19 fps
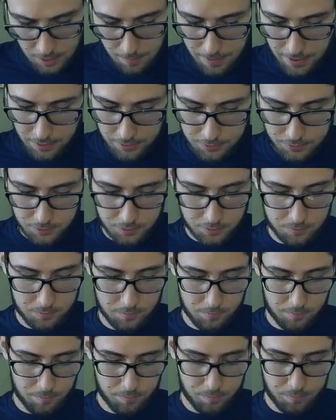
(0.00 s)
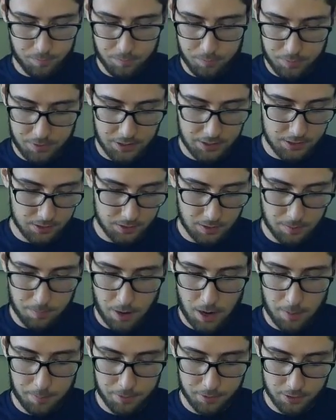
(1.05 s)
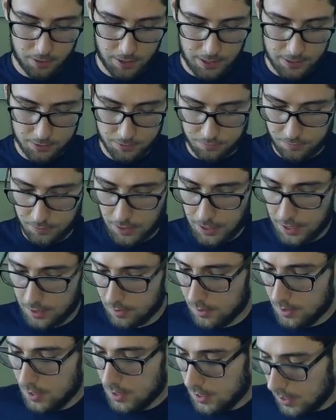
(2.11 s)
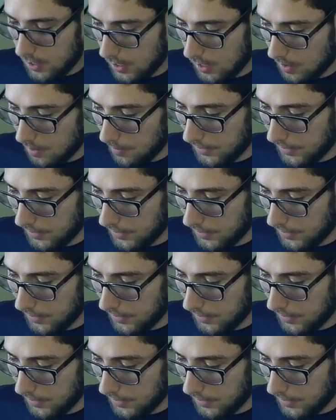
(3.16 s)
out as decently popular as of late. I